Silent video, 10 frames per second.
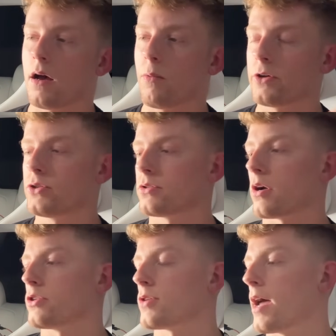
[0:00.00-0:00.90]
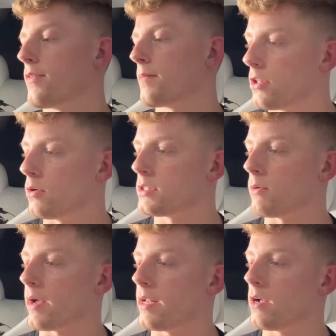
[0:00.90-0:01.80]
once you start driving. You'll see
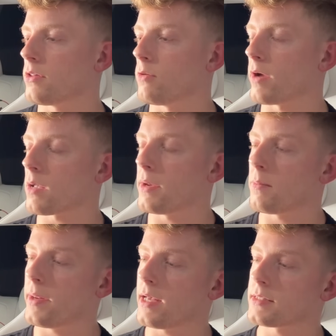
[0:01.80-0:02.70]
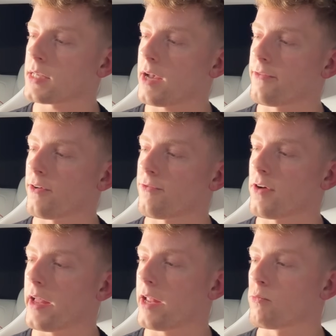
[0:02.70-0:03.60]
right here the recommended PSI for your
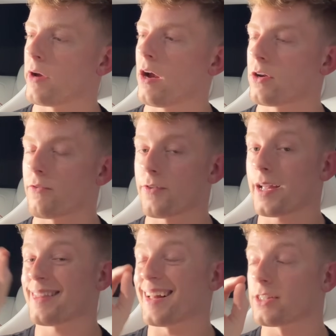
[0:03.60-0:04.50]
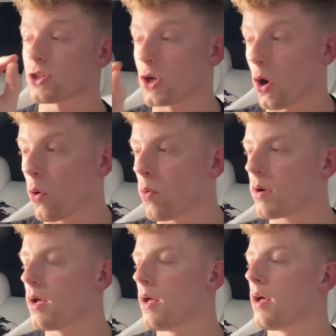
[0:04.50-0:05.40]
front and rear. And don't forget, that's
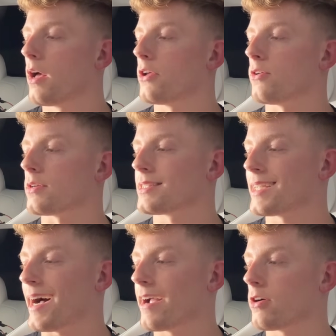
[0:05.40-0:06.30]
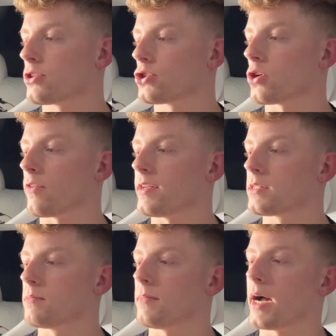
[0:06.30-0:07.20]
cold. Your tire
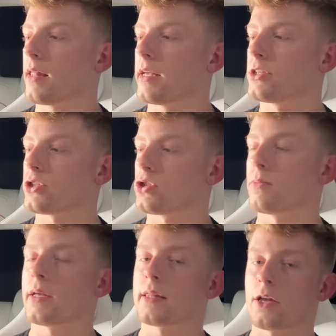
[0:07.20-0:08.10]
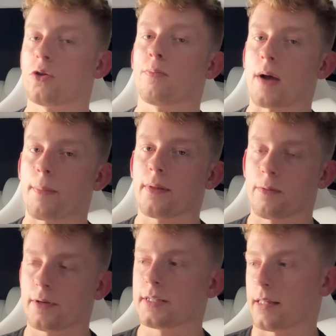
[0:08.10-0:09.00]
service mileage, assuming that you properly
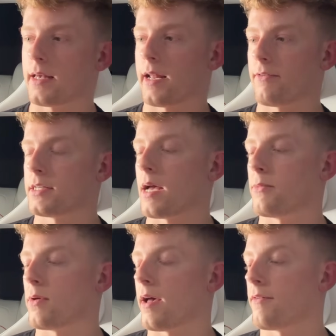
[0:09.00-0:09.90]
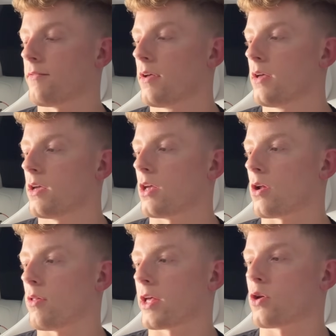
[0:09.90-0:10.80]
reset that every time you have, you
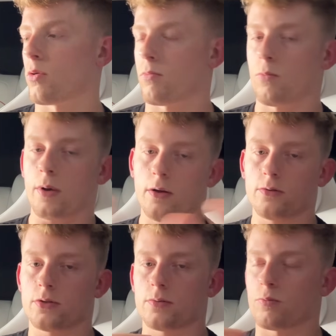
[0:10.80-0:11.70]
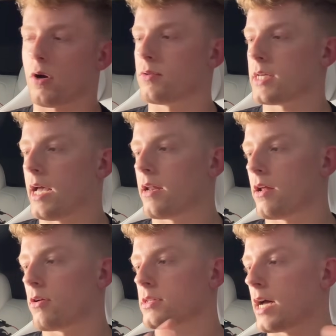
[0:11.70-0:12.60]
know, like your wheels
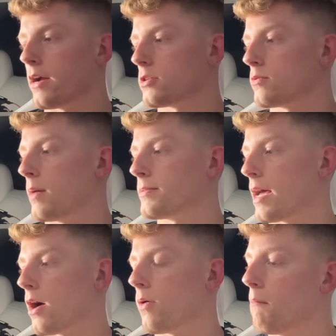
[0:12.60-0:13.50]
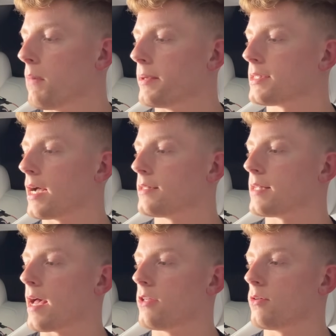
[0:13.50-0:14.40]
rotated or tire swapped out. But besides
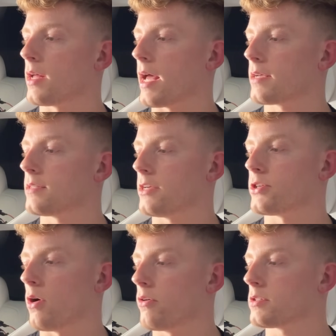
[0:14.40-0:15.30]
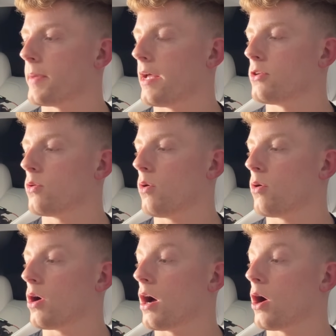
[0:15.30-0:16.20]
that, you can access your owner's
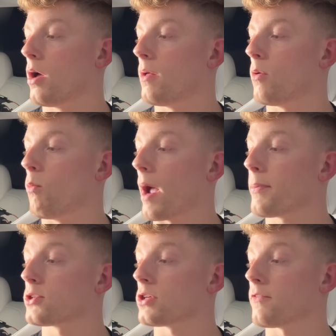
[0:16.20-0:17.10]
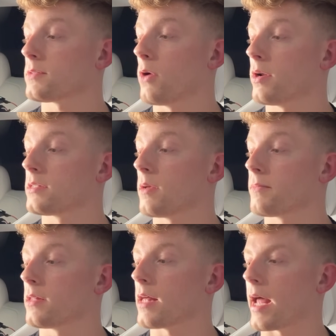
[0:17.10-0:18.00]
manual. Wiper service mode is
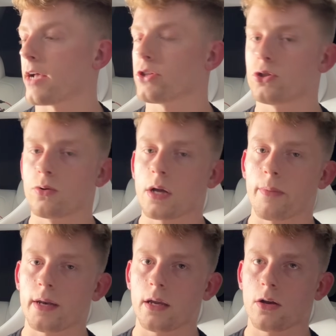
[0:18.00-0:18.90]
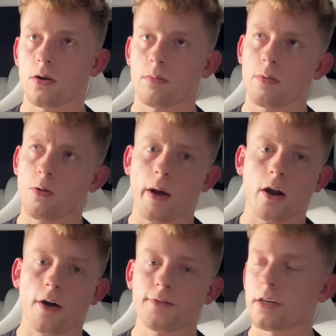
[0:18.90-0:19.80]
something that I actually do come in here
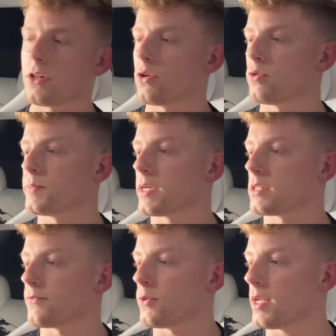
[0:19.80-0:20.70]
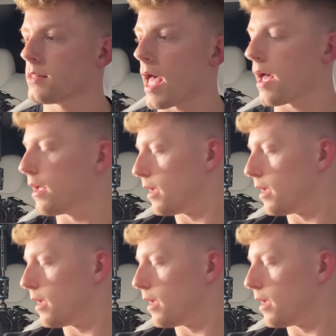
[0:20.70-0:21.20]
quite often to use, because if you hit that,